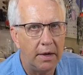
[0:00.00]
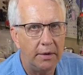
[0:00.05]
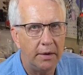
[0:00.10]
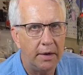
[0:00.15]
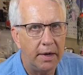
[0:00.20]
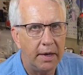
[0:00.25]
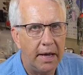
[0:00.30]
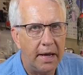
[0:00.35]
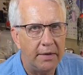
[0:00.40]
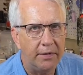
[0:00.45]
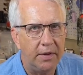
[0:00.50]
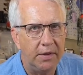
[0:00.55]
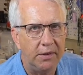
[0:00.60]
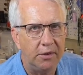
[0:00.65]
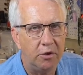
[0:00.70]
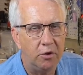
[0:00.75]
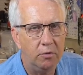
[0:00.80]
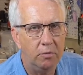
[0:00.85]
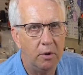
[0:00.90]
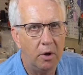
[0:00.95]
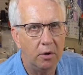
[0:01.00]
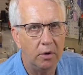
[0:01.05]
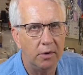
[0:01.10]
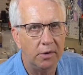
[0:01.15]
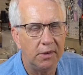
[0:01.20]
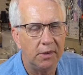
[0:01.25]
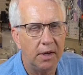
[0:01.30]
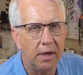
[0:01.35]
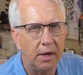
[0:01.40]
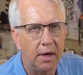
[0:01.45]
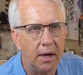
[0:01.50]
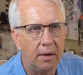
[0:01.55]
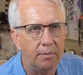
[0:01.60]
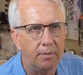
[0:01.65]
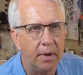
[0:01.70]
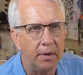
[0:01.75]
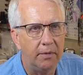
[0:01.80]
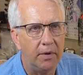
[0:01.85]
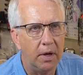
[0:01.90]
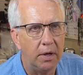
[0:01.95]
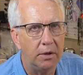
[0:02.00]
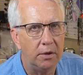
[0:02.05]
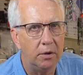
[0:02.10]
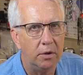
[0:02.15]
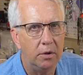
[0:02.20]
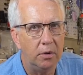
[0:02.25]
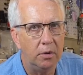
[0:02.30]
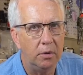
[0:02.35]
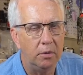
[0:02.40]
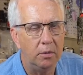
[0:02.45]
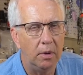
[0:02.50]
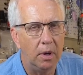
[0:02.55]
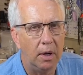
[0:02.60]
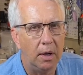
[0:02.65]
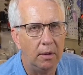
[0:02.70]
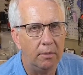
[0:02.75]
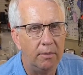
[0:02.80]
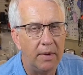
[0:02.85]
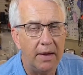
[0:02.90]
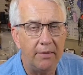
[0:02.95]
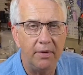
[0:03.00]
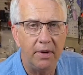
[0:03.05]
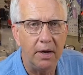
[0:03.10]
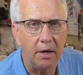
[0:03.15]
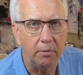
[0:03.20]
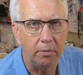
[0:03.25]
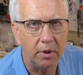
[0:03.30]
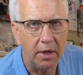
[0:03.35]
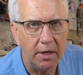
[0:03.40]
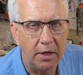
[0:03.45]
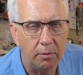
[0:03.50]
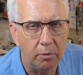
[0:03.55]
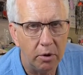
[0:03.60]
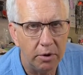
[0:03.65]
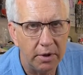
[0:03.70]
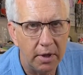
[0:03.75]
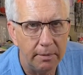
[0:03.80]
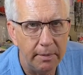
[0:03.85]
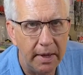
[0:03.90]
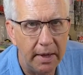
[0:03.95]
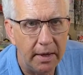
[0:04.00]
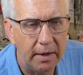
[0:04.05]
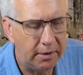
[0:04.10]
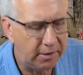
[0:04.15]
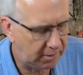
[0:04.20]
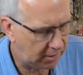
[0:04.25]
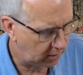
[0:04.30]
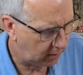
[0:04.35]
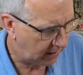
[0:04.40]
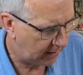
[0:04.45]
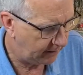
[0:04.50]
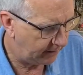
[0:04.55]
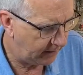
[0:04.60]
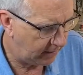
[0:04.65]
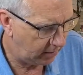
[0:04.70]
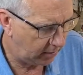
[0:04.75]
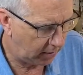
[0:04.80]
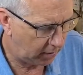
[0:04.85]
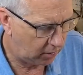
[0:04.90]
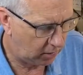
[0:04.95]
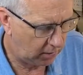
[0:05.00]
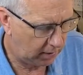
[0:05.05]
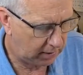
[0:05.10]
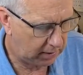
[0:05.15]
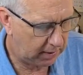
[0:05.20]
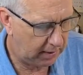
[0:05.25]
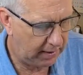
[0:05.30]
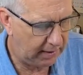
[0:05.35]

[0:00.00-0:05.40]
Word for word: that I have these two motors set up, I've got to um, have an airplane to put them in. So I very quickly